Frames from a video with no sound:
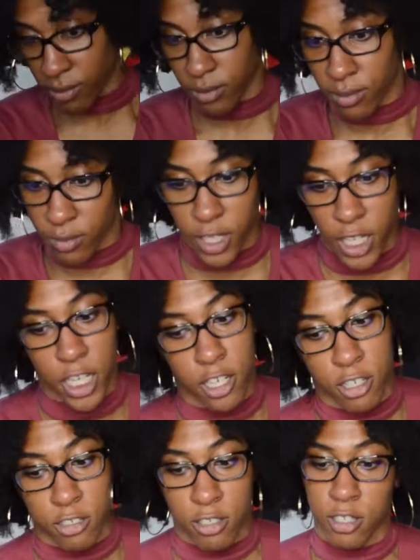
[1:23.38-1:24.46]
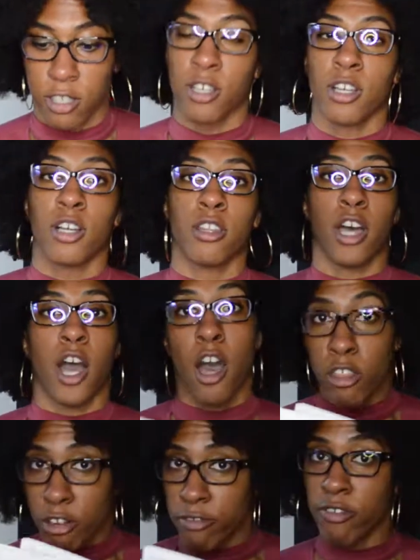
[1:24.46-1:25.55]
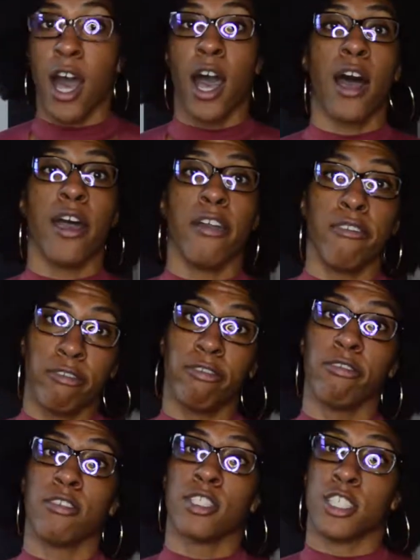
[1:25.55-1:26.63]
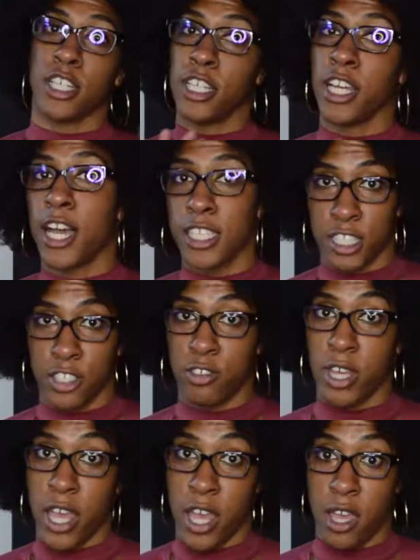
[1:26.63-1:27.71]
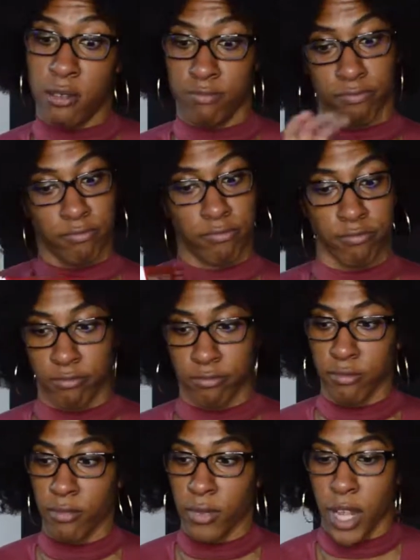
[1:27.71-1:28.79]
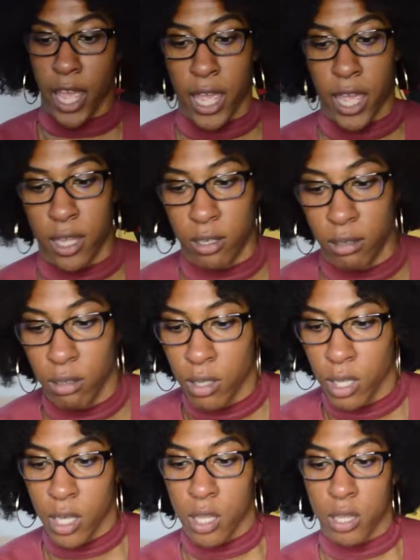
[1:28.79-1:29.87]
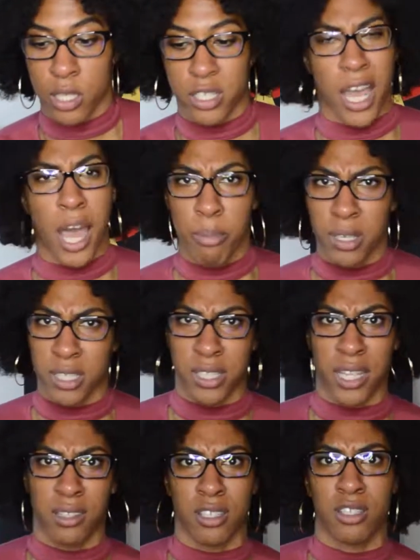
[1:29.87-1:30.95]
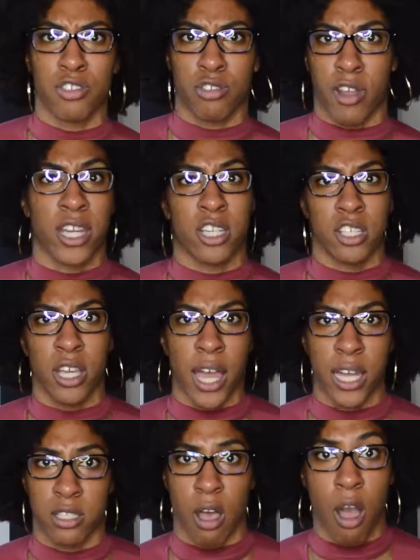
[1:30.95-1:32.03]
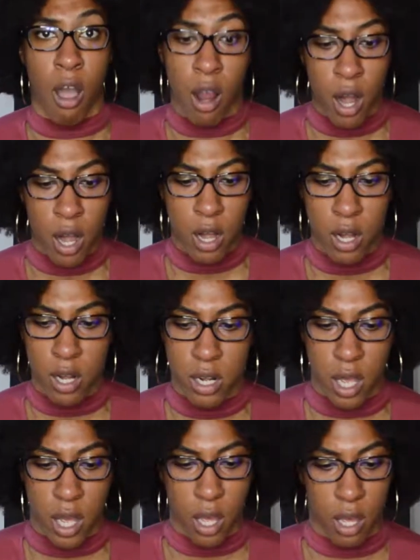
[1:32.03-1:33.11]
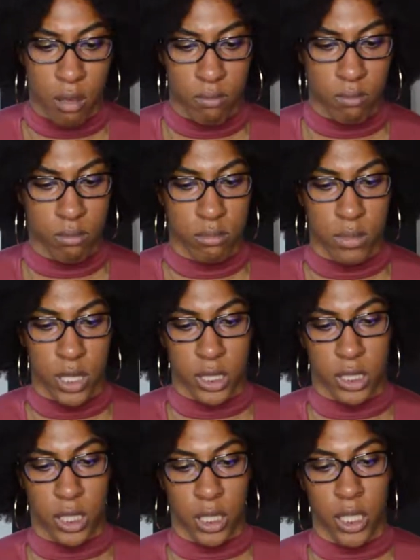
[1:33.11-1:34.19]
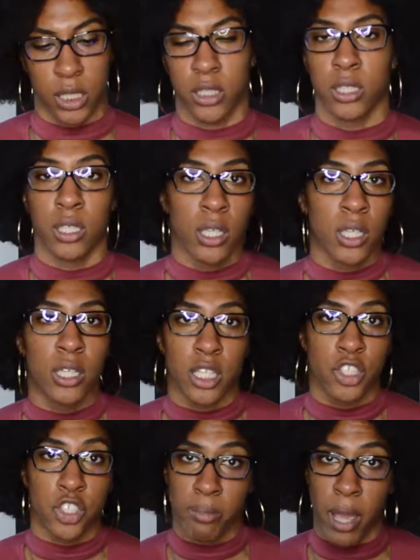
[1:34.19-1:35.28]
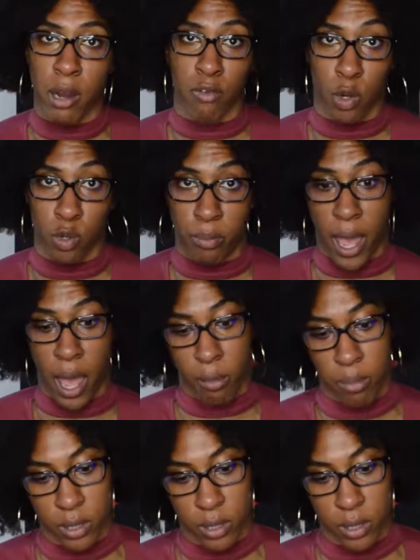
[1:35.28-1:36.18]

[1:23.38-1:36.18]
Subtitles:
them. Here's the other 5 study guides that you get. And the topics that the strategy guides are, let's see, it's the Gmat roadmap,